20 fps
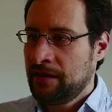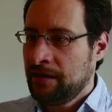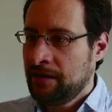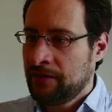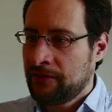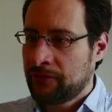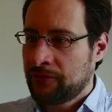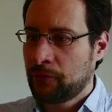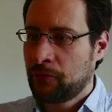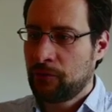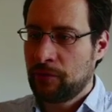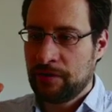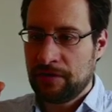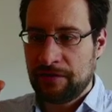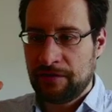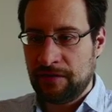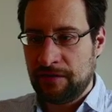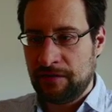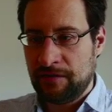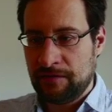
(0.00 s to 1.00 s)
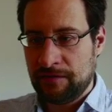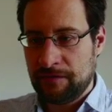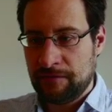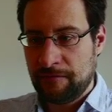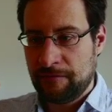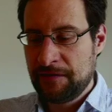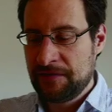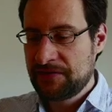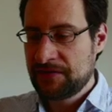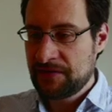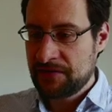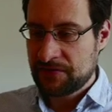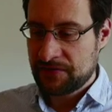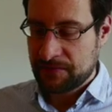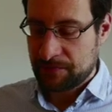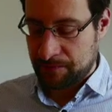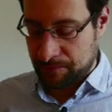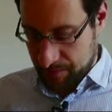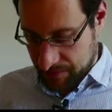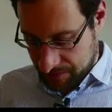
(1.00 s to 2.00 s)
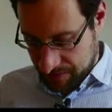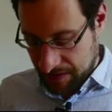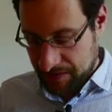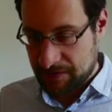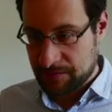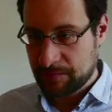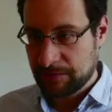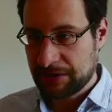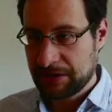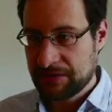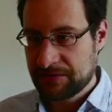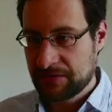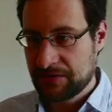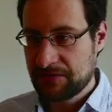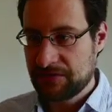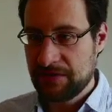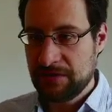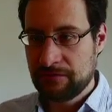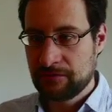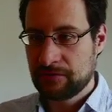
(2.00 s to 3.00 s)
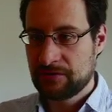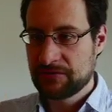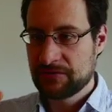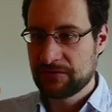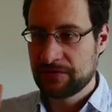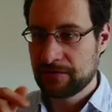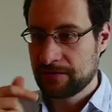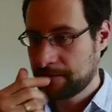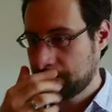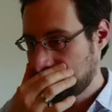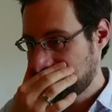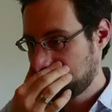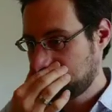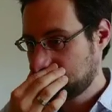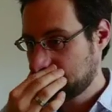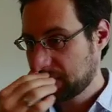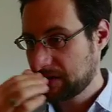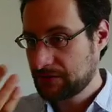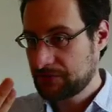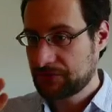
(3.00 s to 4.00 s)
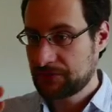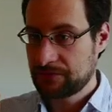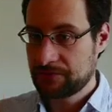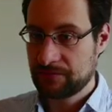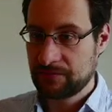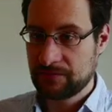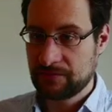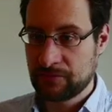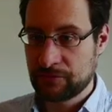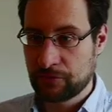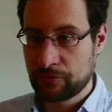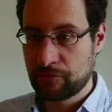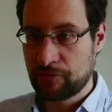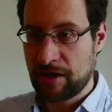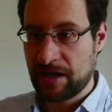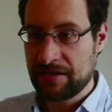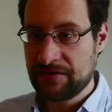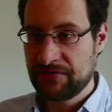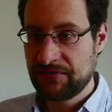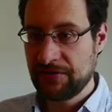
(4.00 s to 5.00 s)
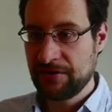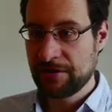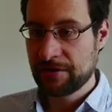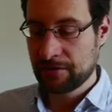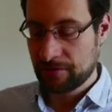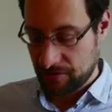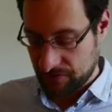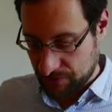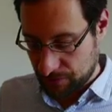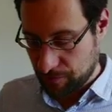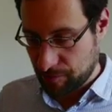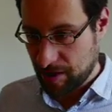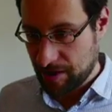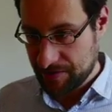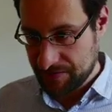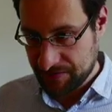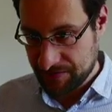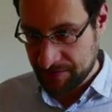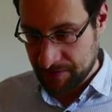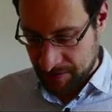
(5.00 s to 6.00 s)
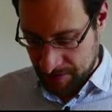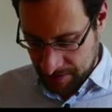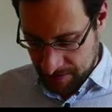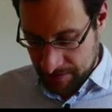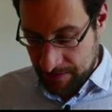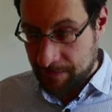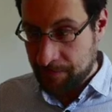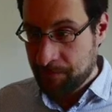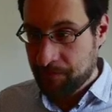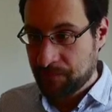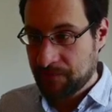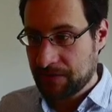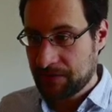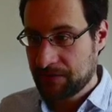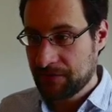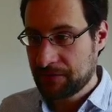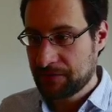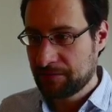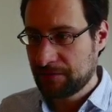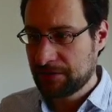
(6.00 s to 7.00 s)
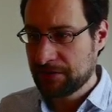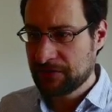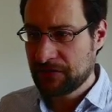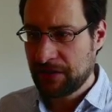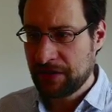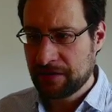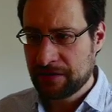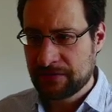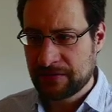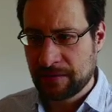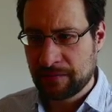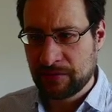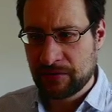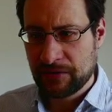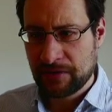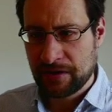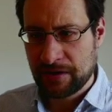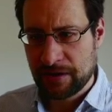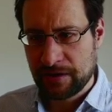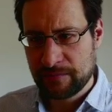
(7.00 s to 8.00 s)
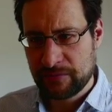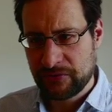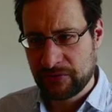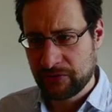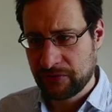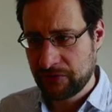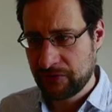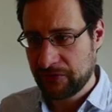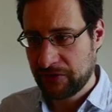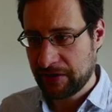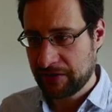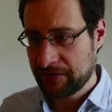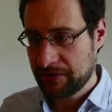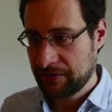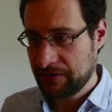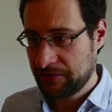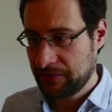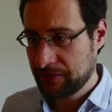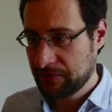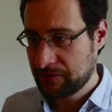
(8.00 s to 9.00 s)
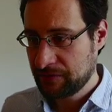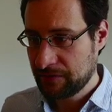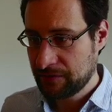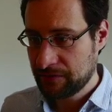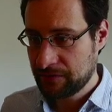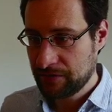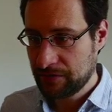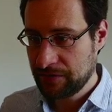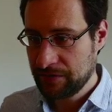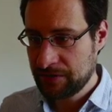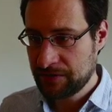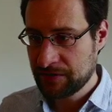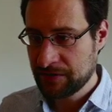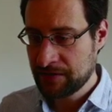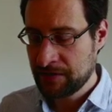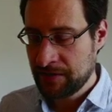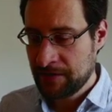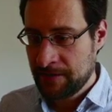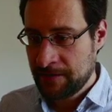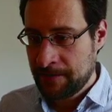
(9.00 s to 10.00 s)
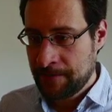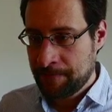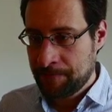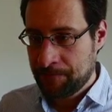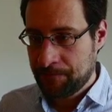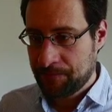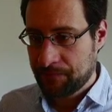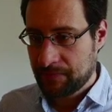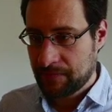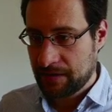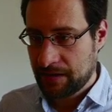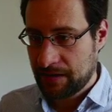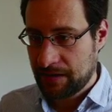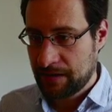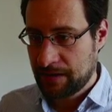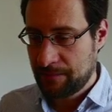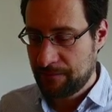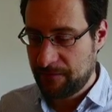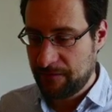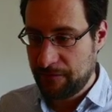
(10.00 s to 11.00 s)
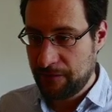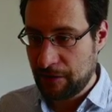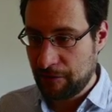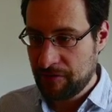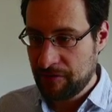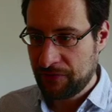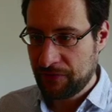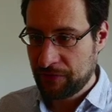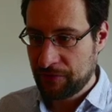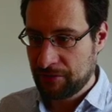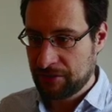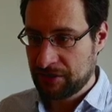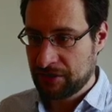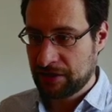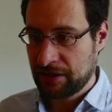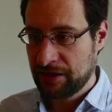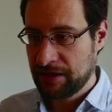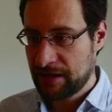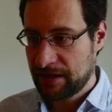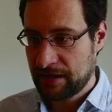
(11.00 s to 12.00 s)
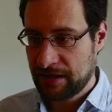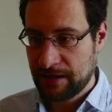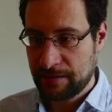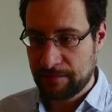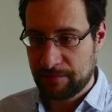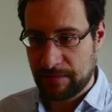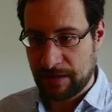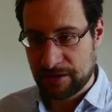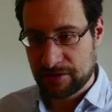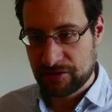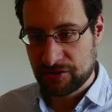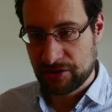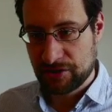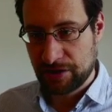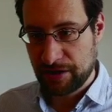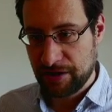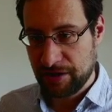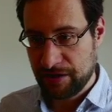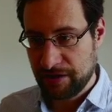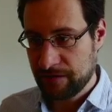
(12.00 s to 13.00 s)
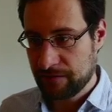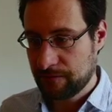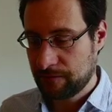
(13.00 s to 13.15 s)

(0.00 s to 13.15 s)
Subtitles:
so with this test building, this even on the to rise here on the Ryzen, this will take some time. So this x86 we've deleted. Very theoretically, I'm actually